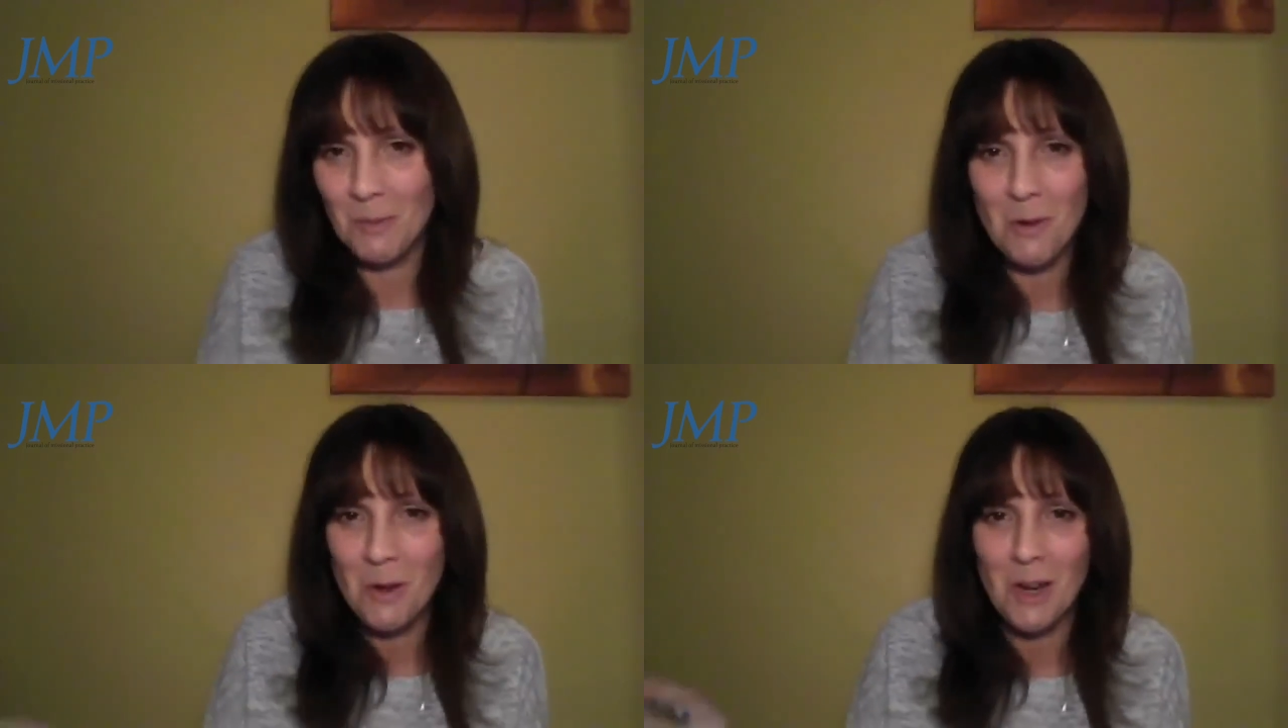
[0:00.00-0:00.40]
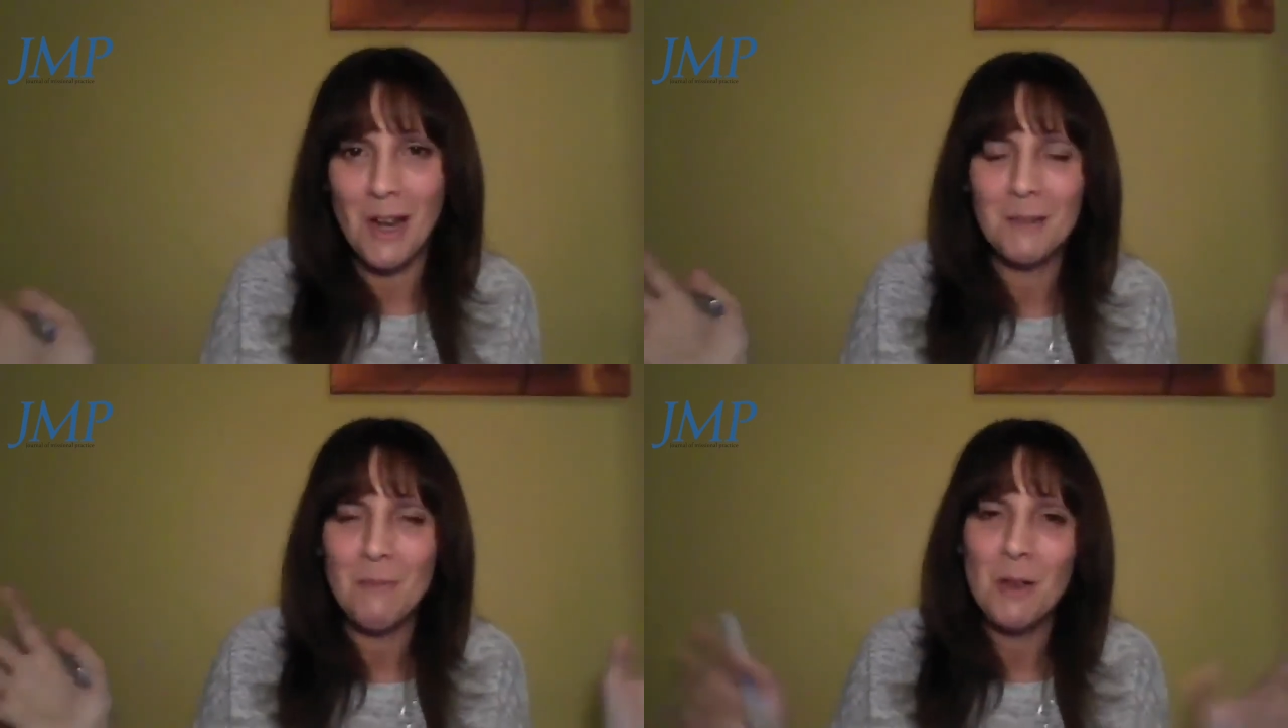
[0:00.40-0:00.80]
We
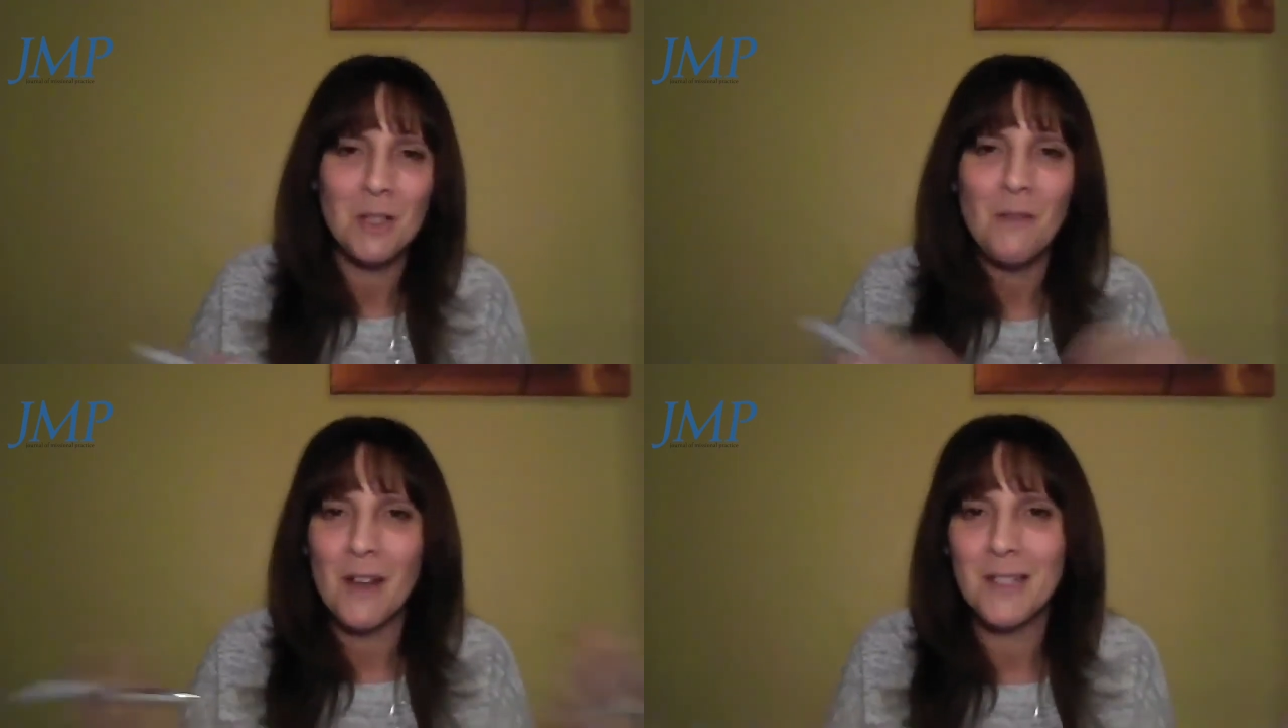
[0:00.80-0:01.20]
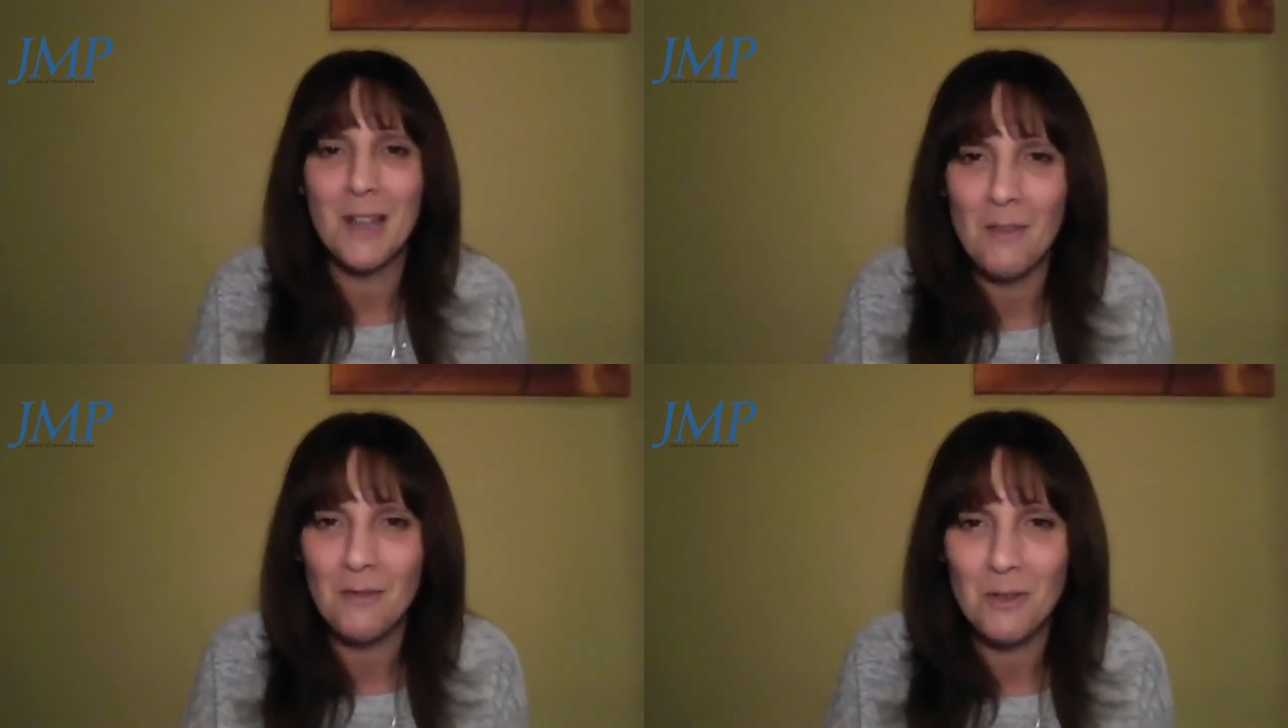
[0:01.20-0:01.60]
organise most of our
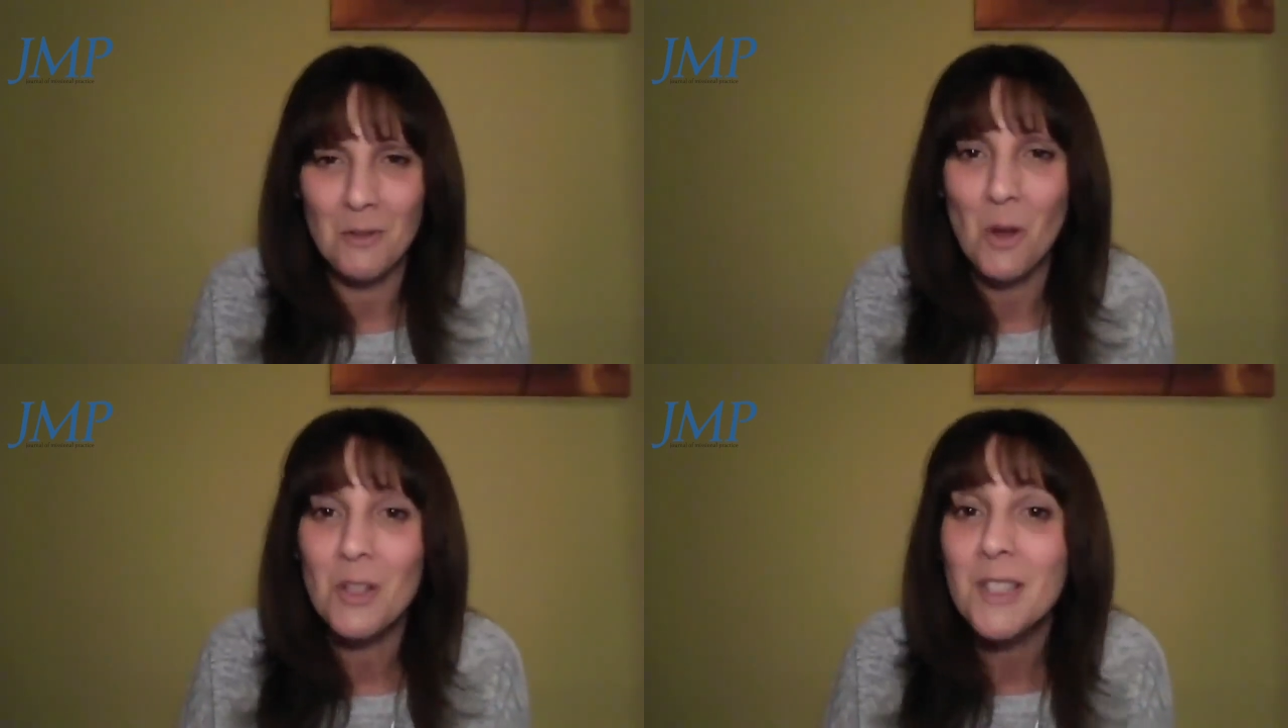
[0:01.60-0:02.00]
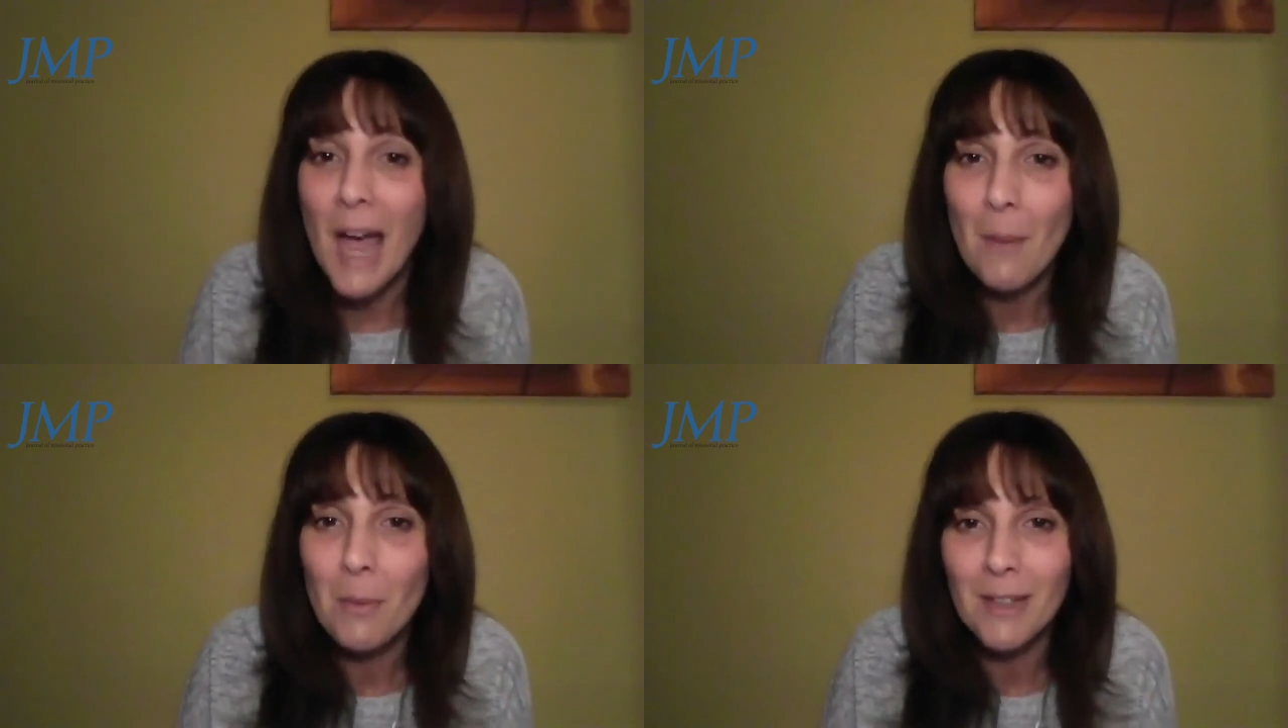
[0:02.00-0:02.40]
stuff through
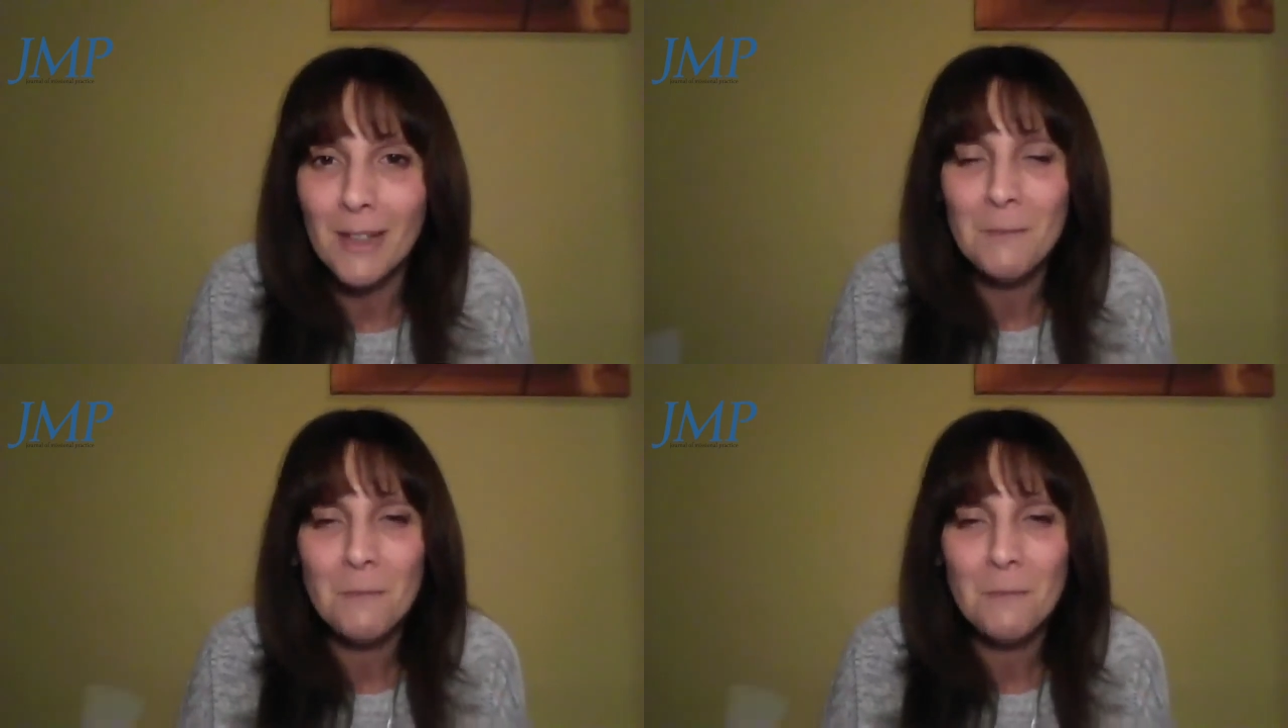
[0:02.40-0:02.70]
WhatsApp, you know.